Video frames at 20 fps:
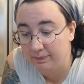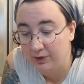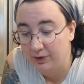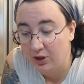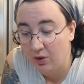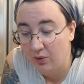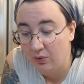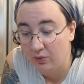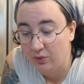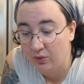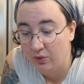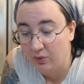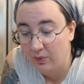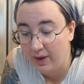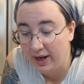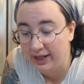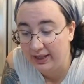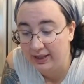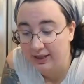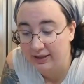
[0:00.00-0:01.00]
go
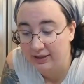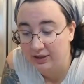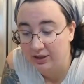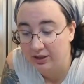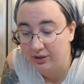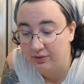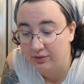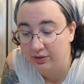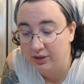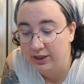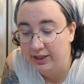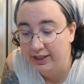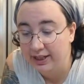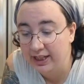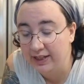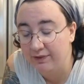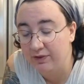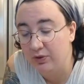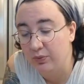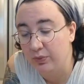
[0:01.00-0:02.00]
quite the
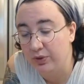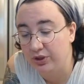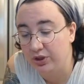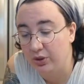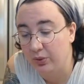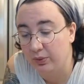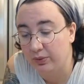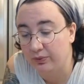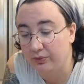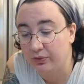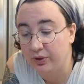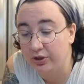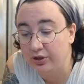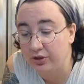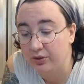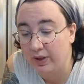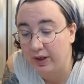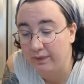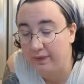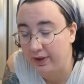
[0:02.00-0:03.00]
even when you
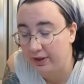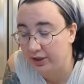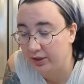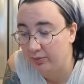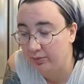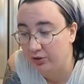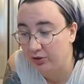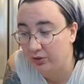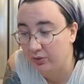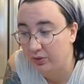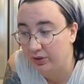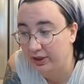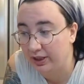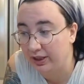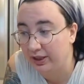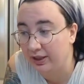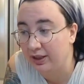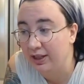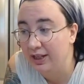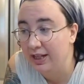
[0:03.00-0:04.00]
refrigerate vegetable
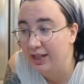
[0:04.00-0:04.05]
shortening,